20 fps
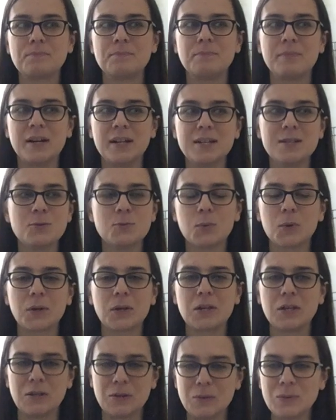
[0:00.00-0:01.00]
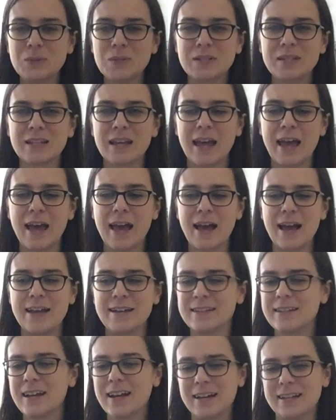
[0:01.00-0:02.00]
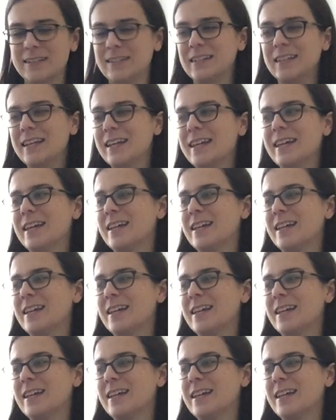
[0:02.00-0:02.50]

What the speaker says: Bunnies were cute and cuddly,